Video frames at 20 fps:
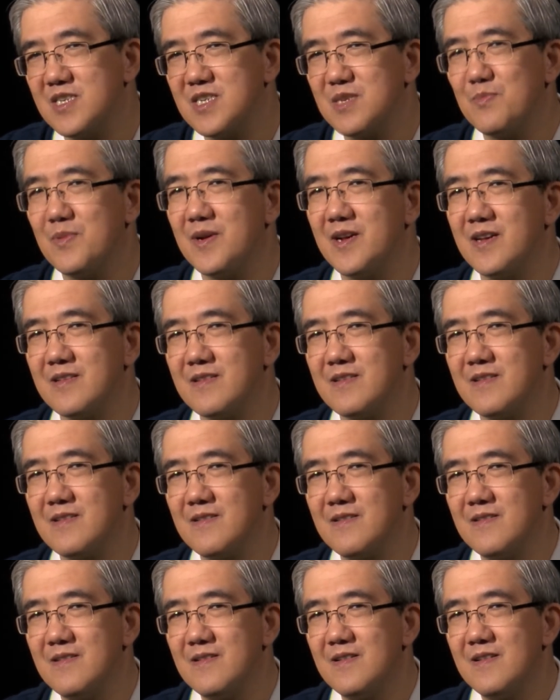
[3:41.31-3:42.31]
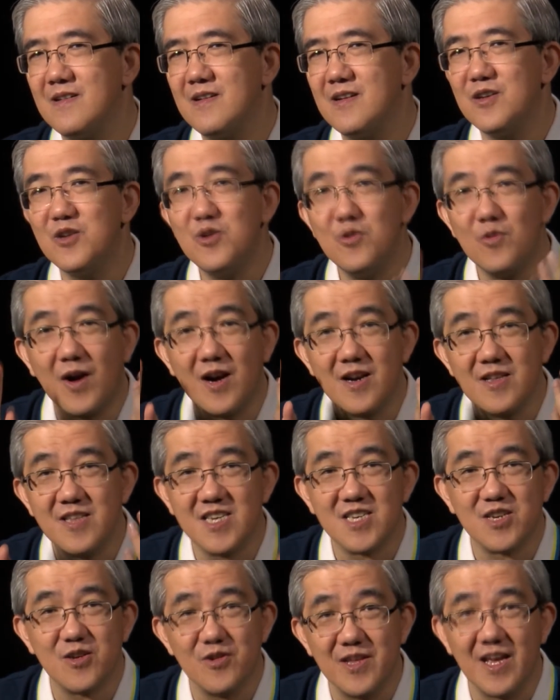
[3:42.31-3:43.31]
Spirit. You are
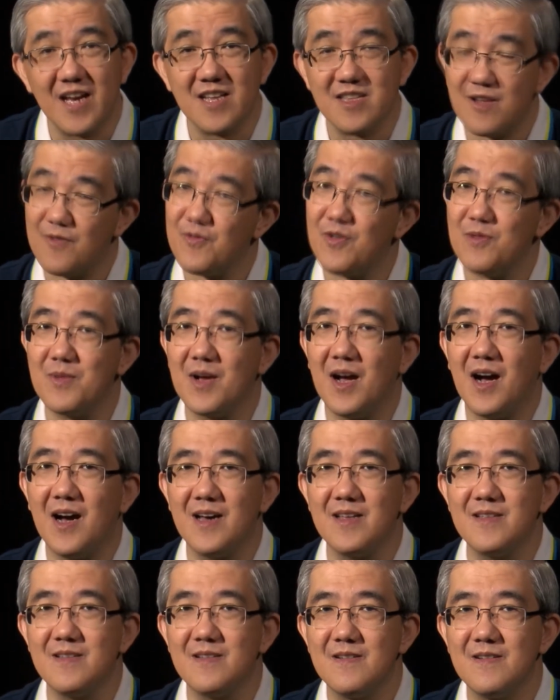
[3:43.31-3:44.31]
disconnected from God.